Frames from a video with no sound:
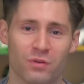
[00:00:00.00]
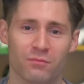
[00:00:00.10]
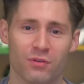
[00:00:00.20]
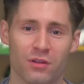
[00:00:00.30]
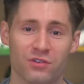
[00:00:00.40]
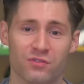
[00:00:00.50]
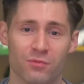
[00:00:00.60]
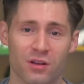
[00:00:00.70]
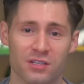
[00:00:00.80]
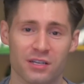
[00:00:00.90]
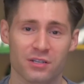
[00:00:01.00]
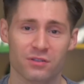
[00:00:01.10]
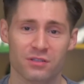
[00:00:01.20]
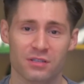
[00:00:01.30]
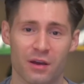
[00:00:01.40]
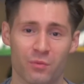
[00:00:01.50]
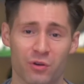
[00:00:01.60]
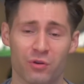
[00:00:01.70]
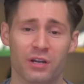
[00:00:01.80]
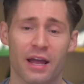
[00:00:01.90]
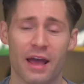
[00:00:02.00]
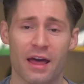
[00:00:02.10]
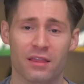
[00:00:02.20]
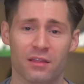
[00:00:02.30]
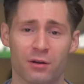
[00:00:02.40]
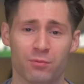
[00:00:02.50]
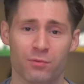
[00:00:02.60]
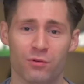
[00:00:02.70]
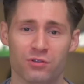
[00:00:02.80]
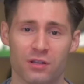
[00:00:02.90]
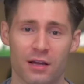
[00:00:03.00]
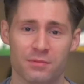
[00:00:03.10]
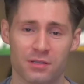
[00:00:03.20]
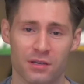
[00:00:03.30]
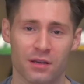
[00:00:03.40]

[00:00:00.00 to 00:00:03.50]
twin brothers from Los Angeles, and we created Athletic Propulsion Labs